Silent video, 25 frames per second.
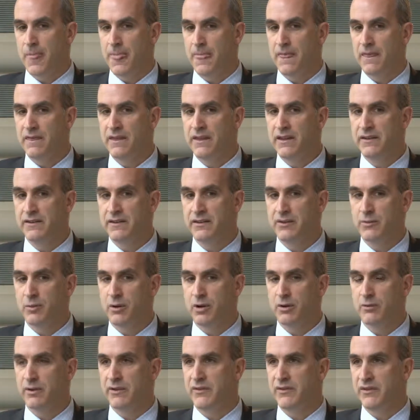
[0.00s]
This is
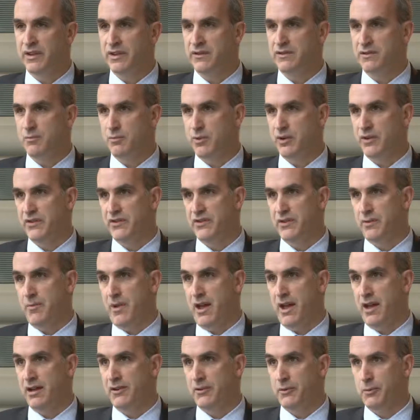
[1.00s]
where we've seen the most
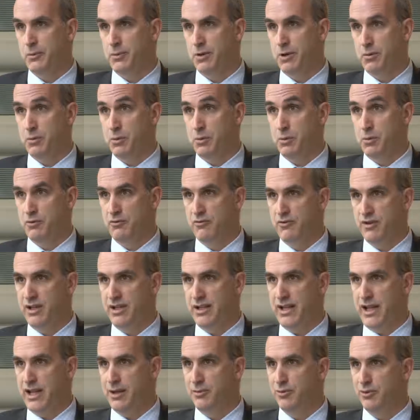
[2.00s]
demand, where we were
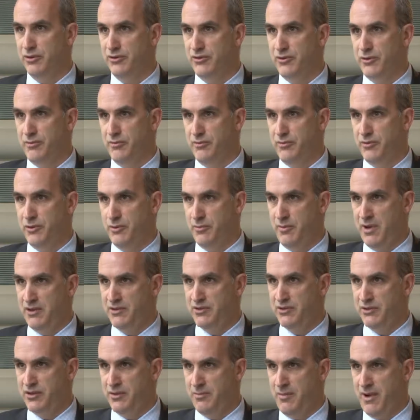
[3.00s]
really able to
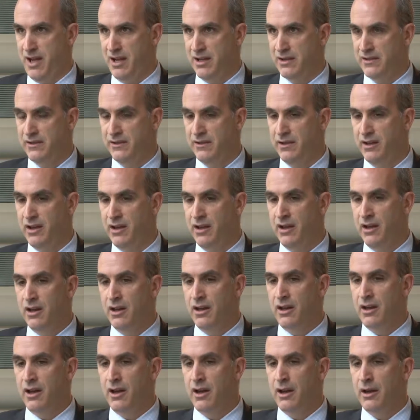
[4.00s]
measure demand,
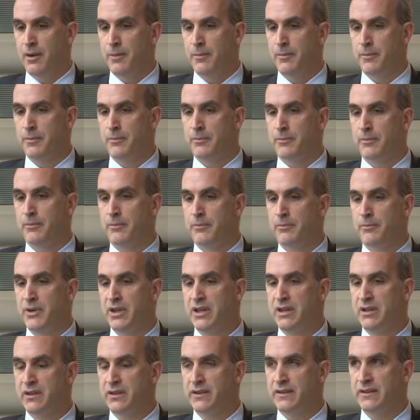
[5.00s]

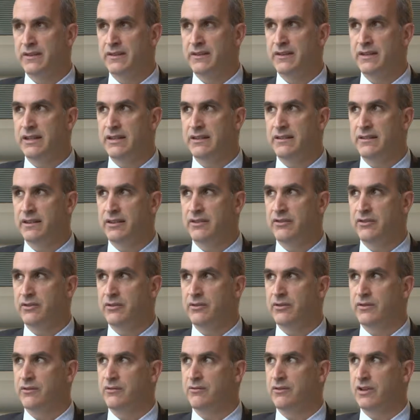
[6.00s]
because these
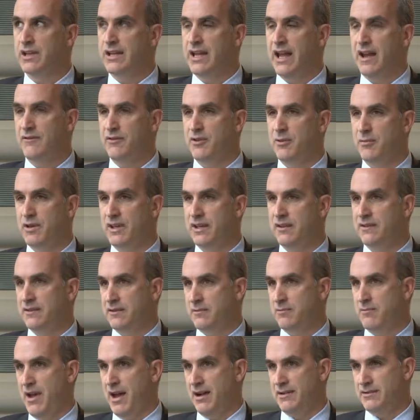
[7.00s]
issues really have the biggest
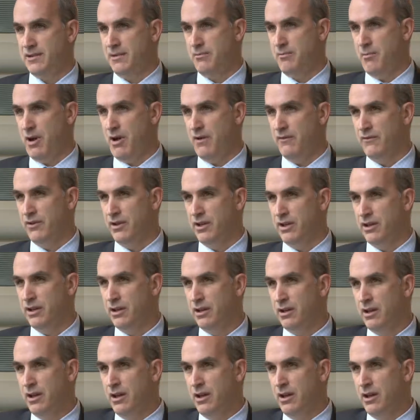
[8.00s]
impact on poverty.